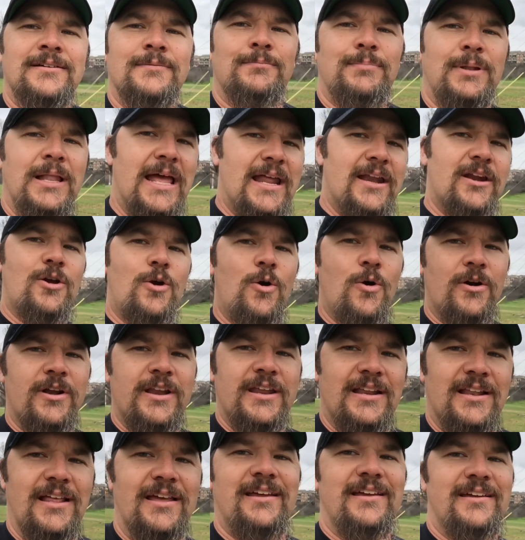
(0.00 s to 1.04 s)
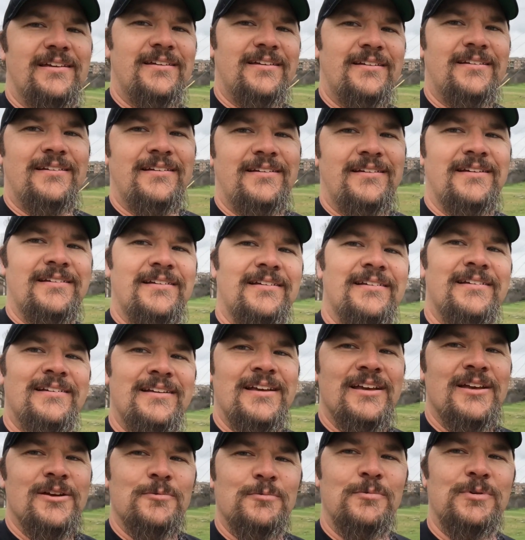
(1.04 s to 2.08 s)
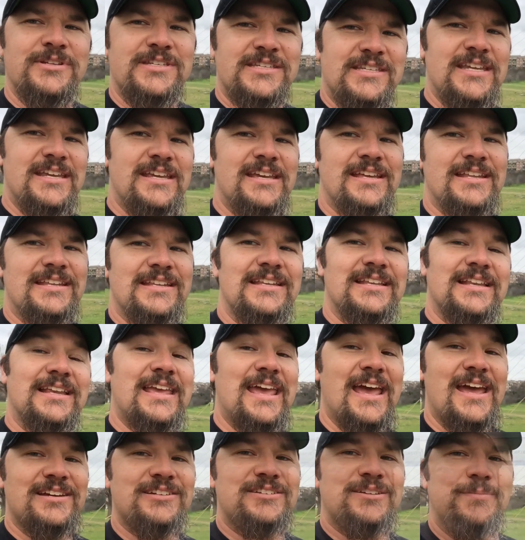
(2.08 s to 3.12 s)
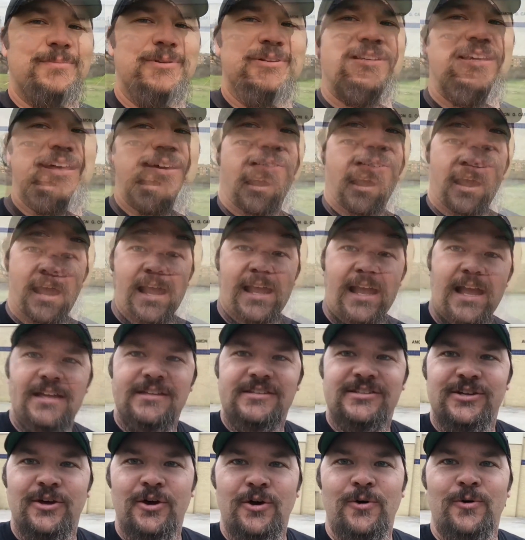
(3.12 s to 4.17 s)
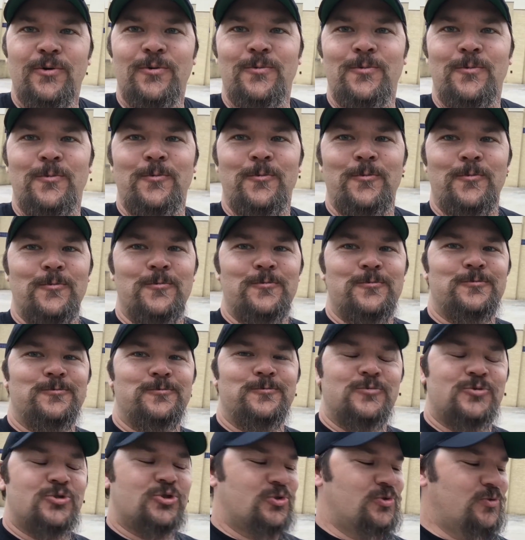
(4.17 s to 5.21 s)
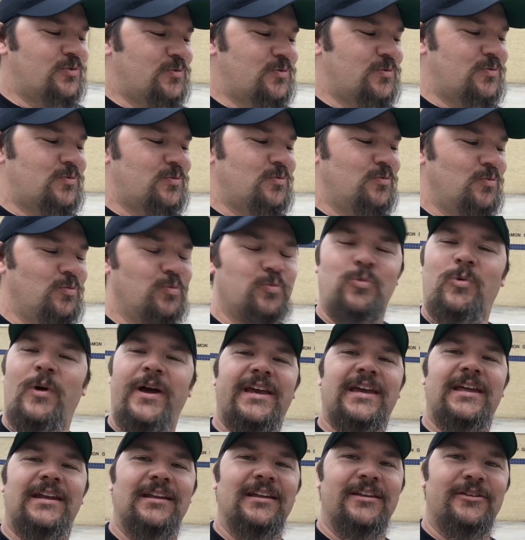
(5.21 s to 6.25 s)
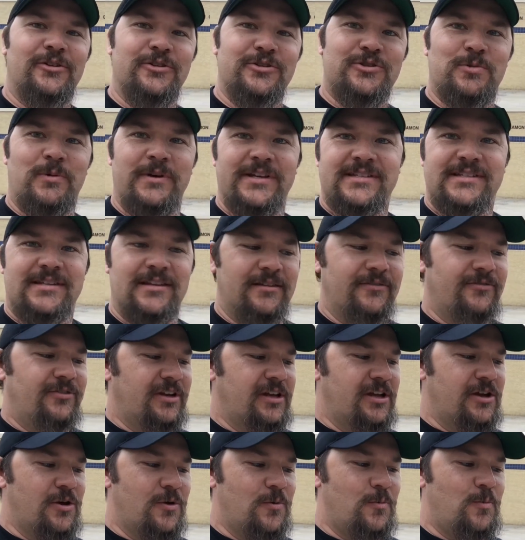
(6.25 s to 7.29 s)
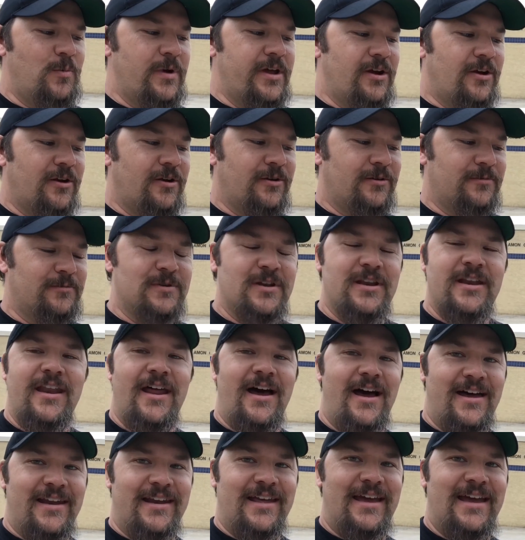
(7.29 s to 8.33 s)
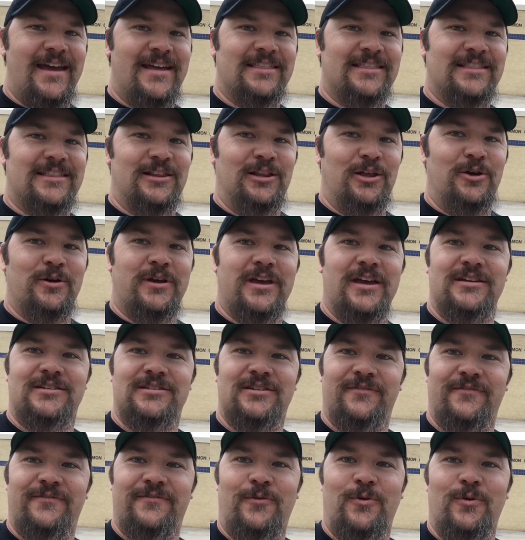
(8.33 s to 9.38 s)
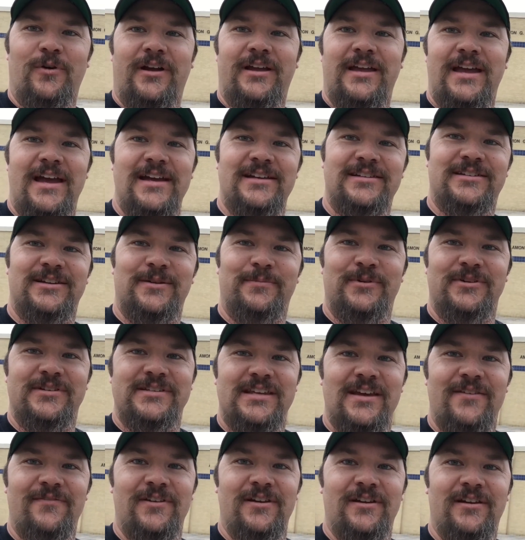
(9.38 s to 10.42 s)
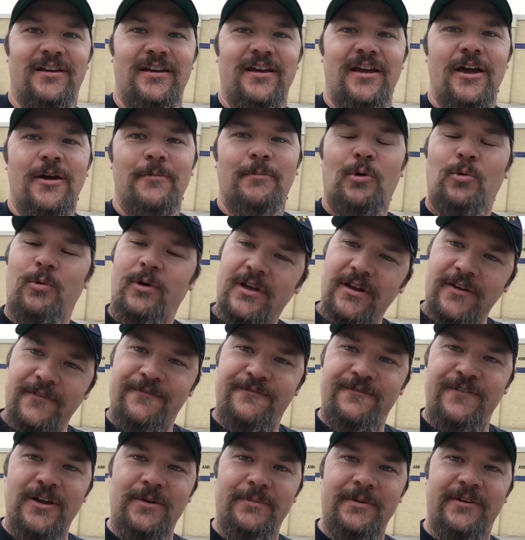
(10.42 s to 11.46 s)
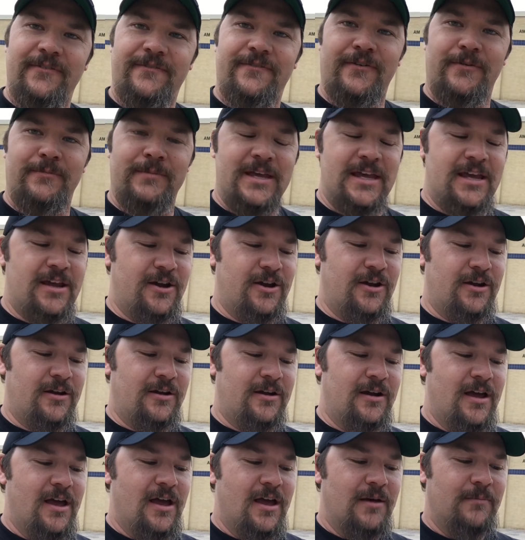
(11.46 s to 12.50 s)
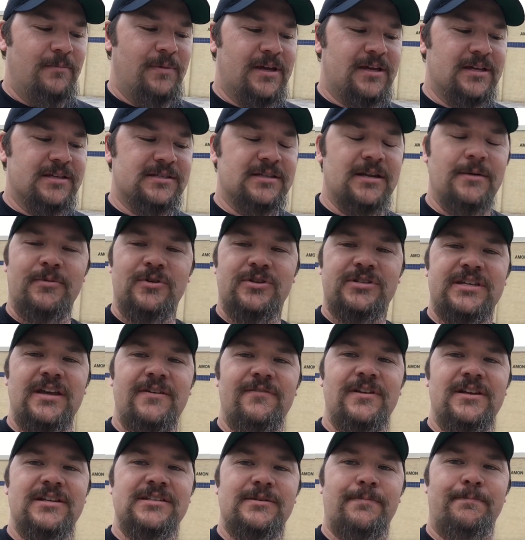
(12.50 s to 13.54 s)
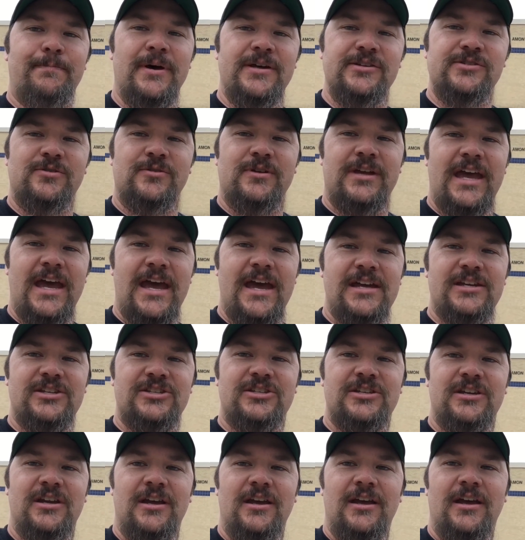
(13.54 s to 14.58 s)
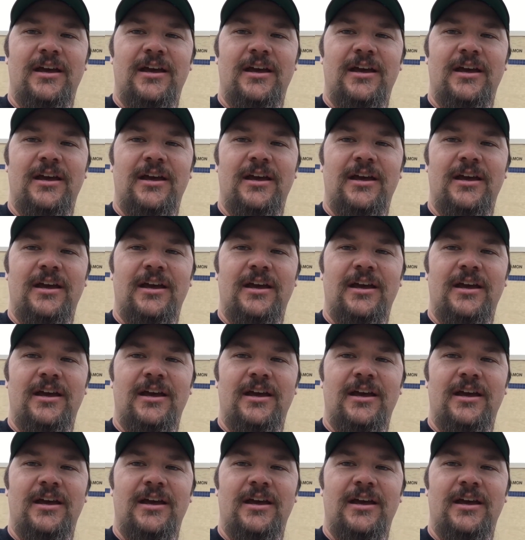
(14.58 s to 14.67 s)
Plan accordingly. We'll see you at cache number 7. All right, guys, so wicked little twist in the video. We're not at the location for cache number 7, but we're gonna film it from here because number 7 is a puzzle cache.